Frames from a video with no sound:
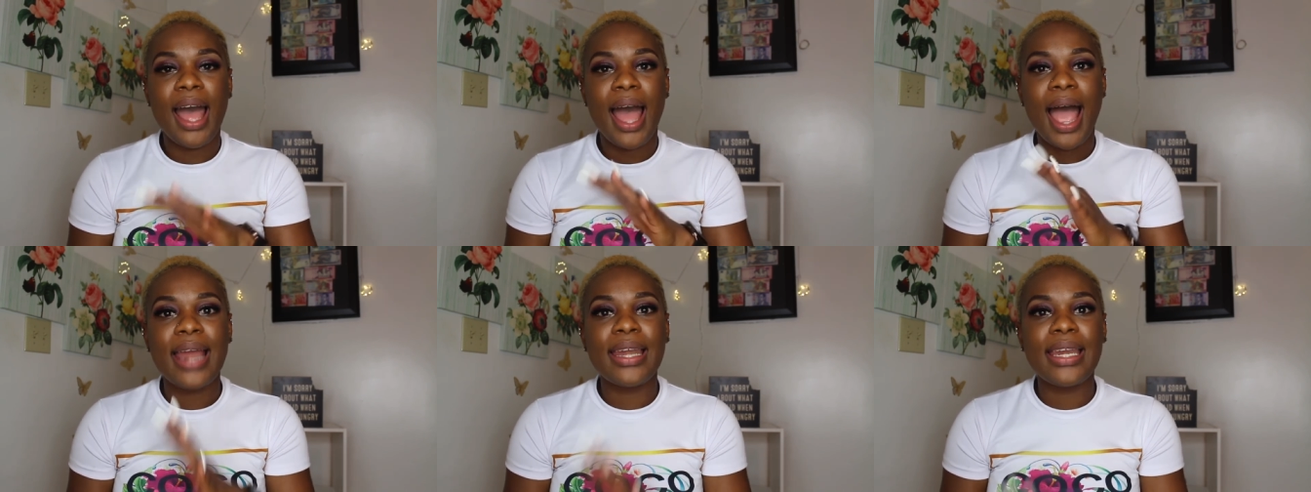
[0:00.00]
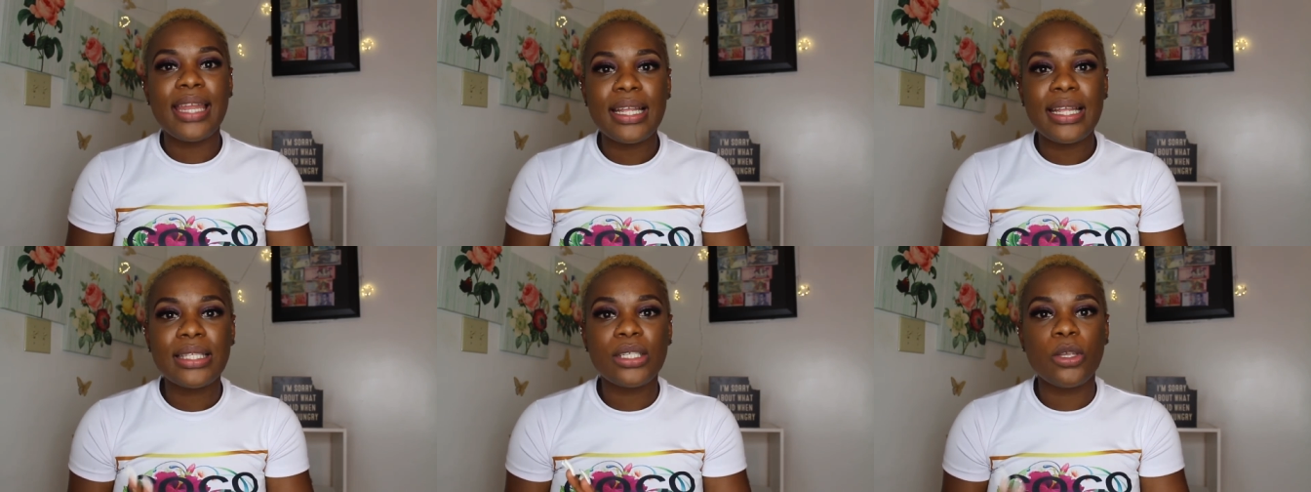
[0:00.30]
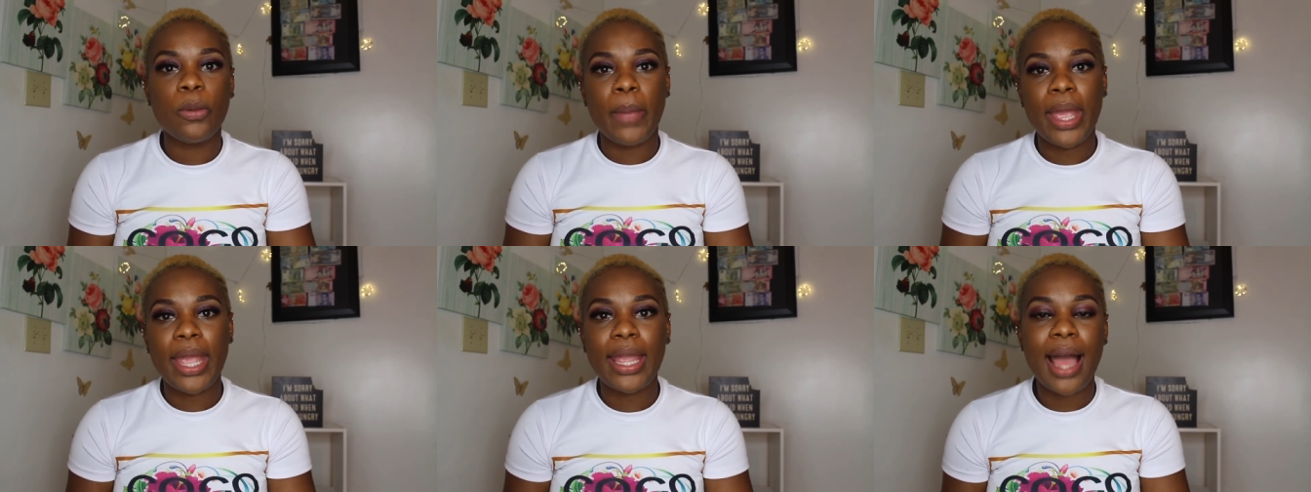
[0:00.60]
i need
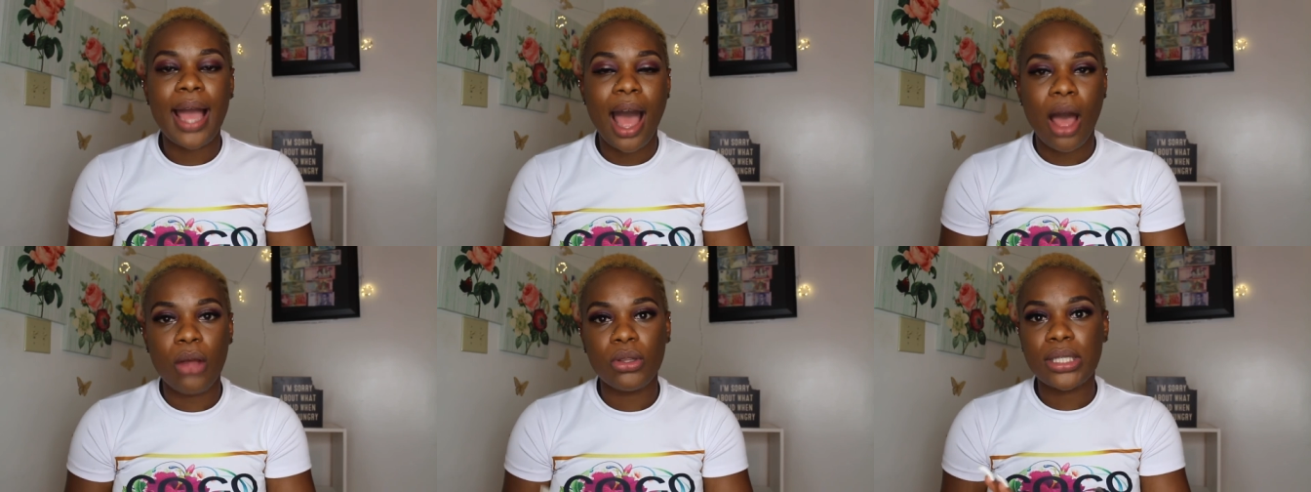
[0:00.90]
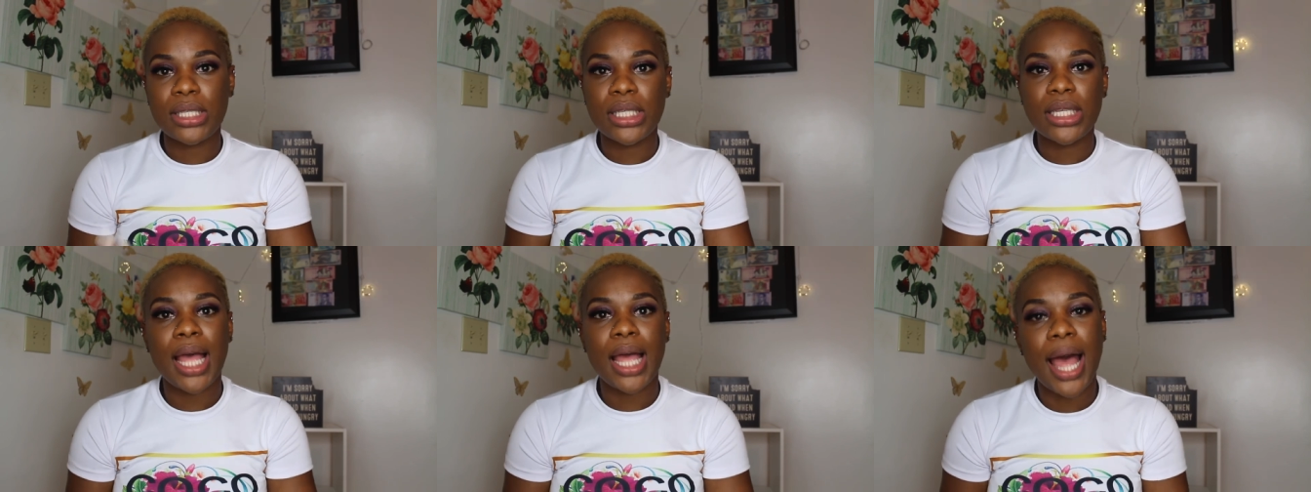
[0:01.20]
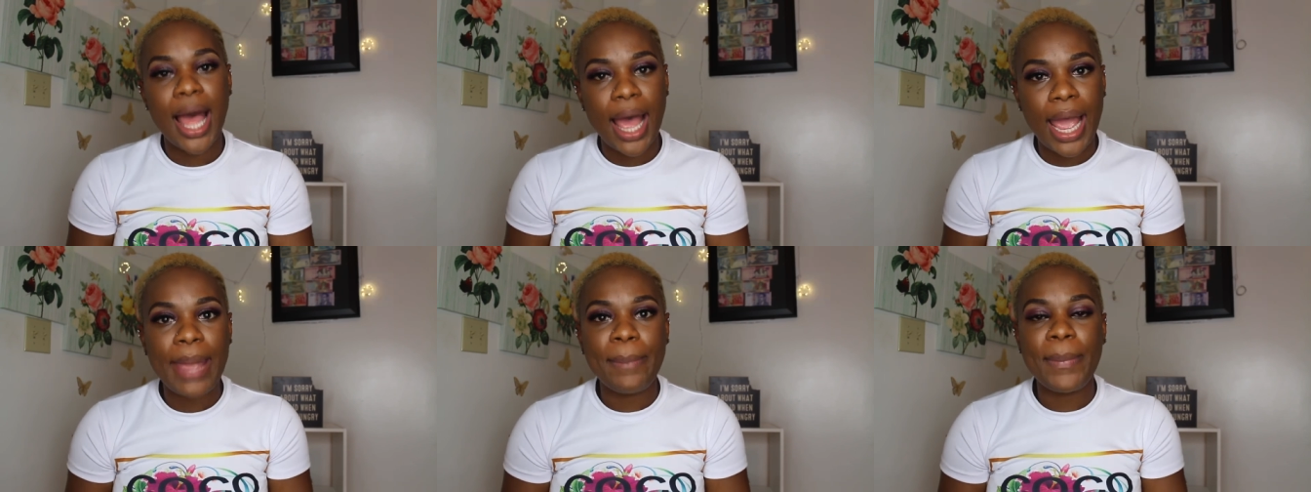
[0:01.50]
to make out
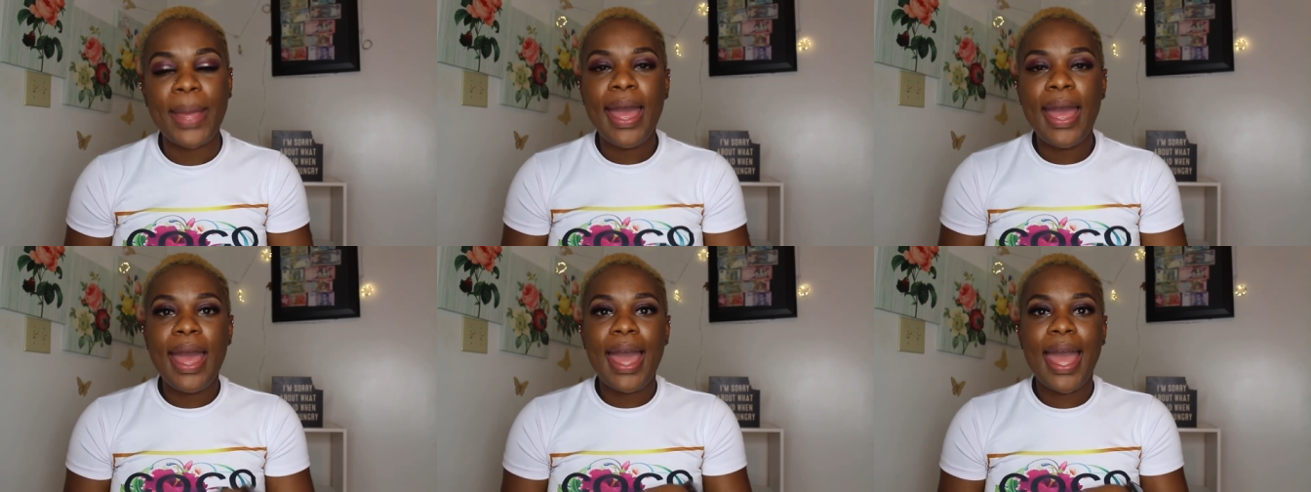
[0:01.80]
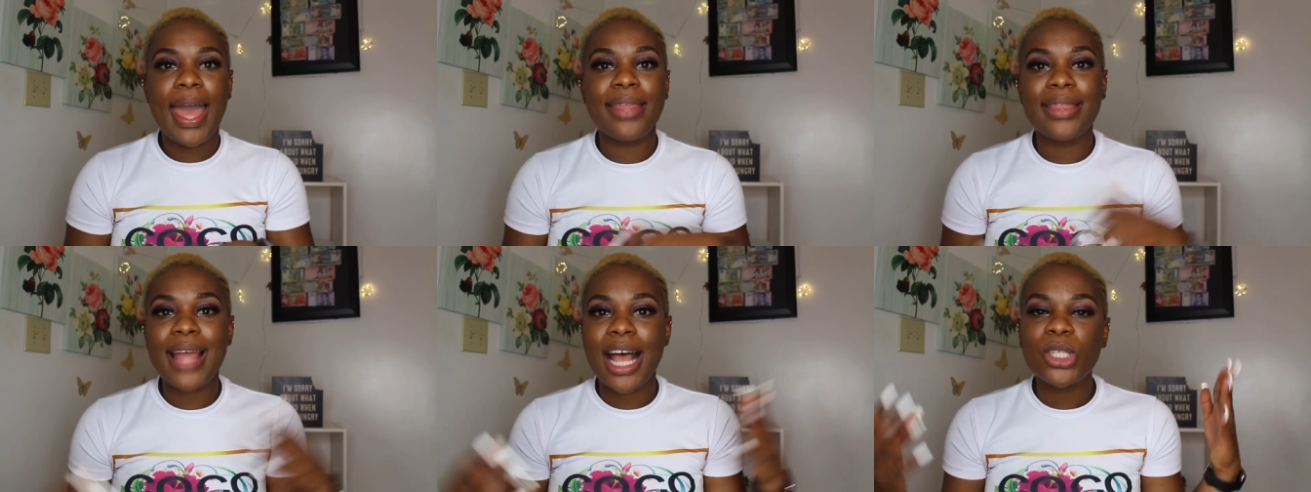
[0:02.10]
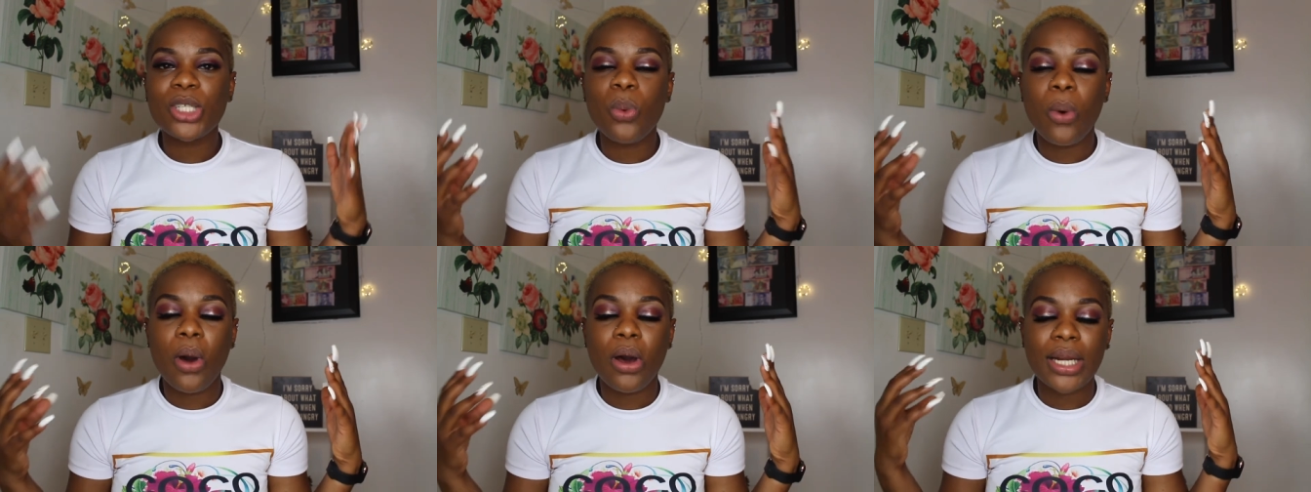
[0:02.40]
time and
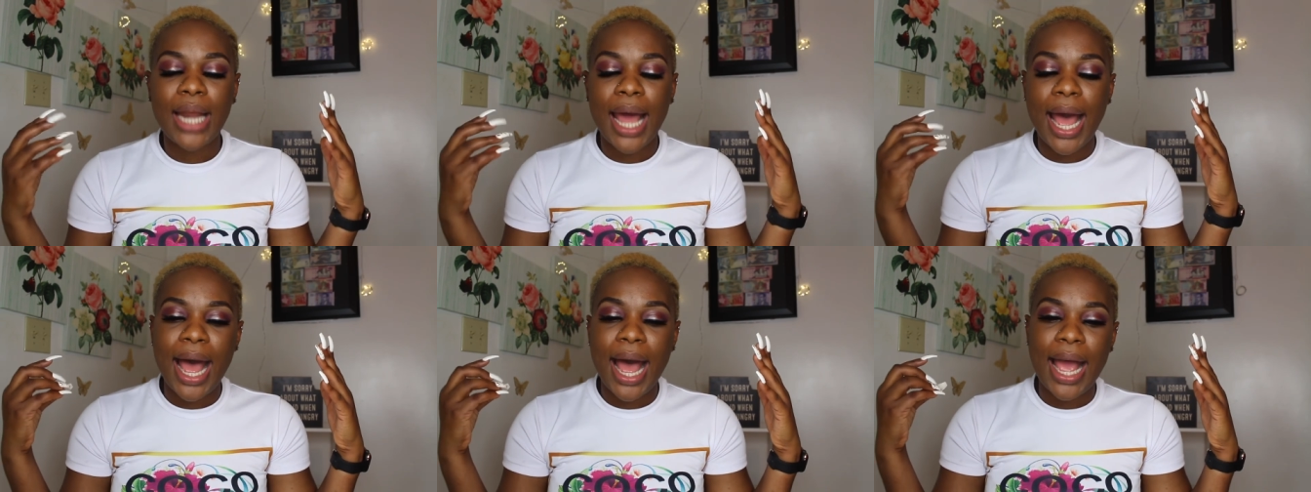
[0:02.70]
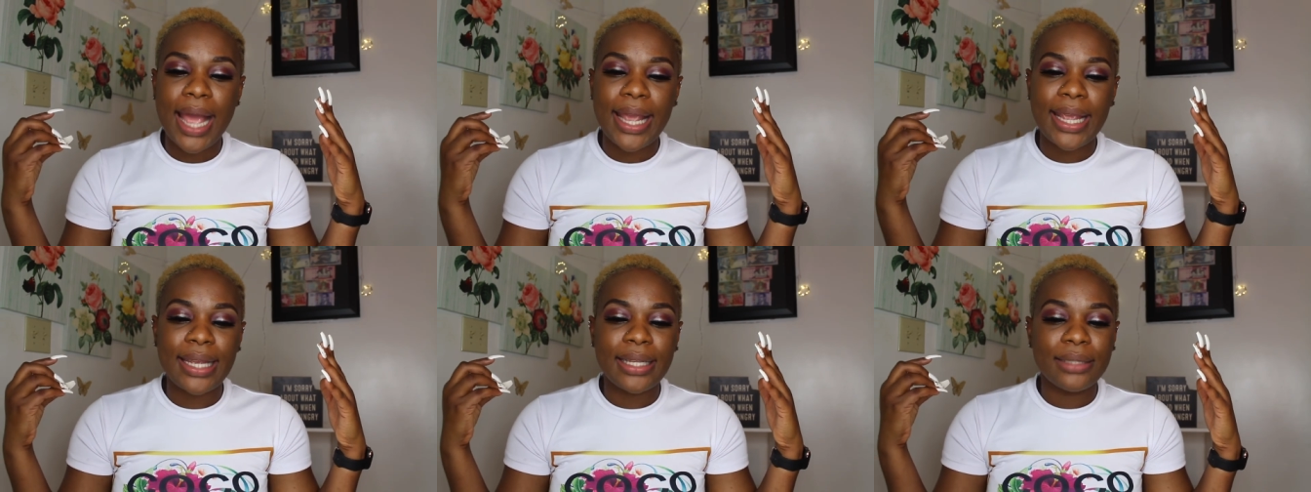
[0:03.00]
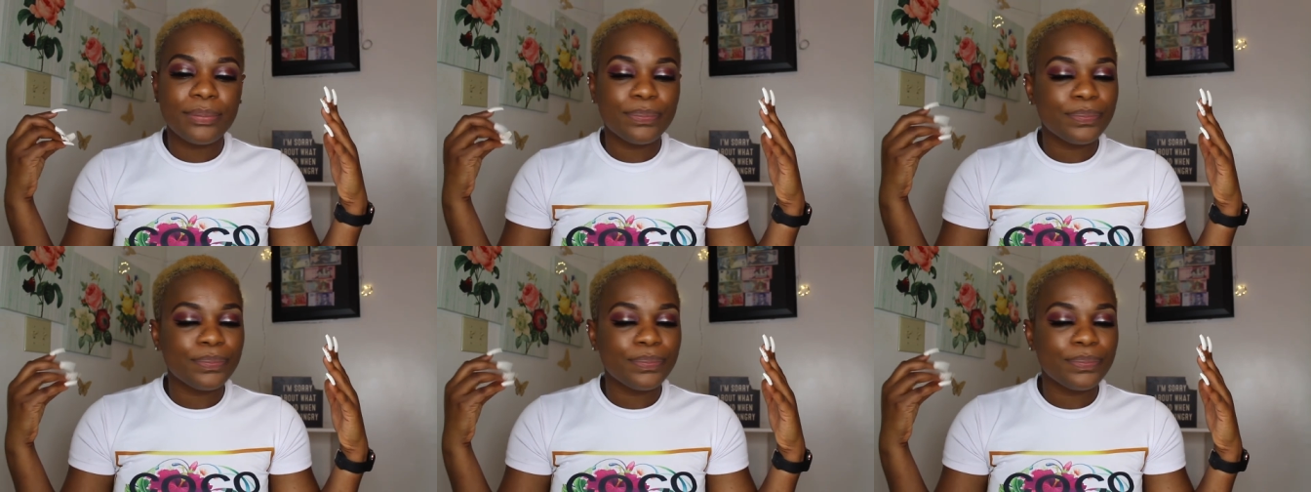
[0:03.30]
that's what i